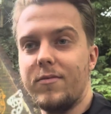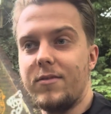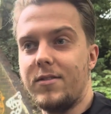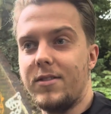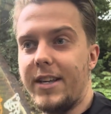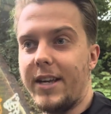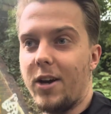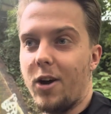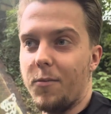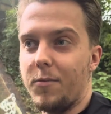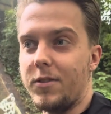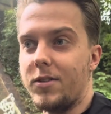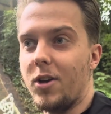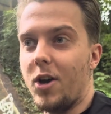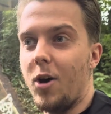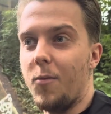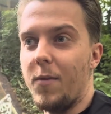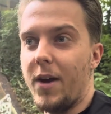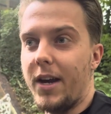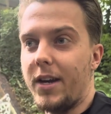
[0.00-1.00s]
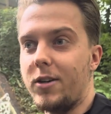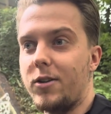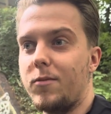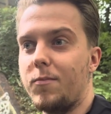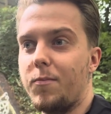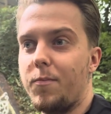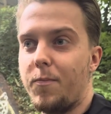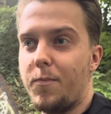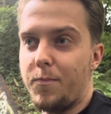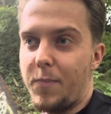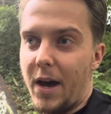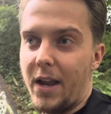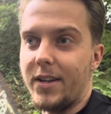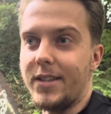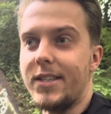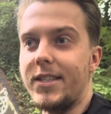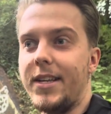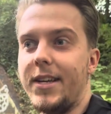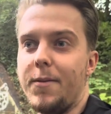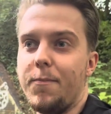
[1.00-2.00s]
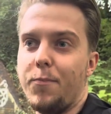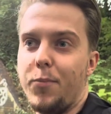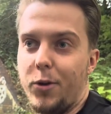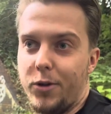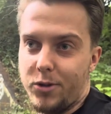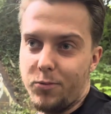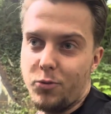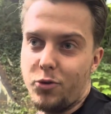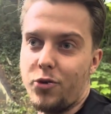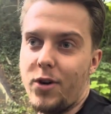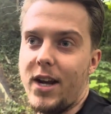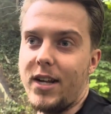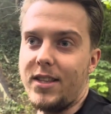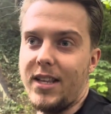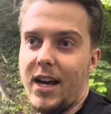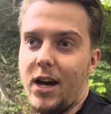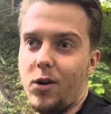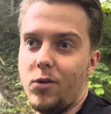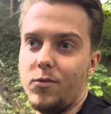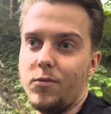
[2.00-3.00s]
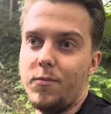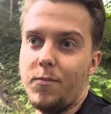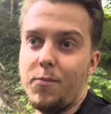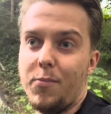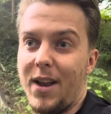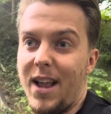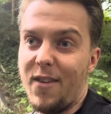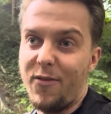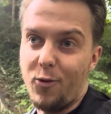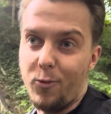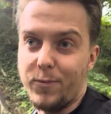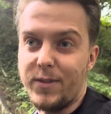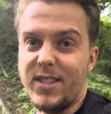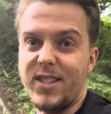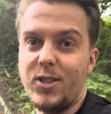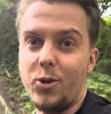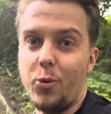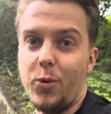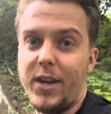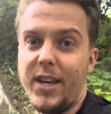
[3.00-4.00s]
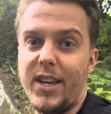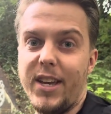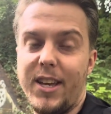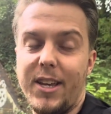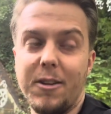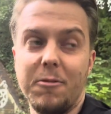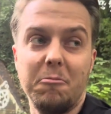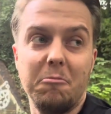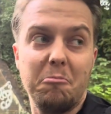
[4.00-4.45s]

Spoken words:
dig up the tarmac, ballast it, put some track down, platforms are still here.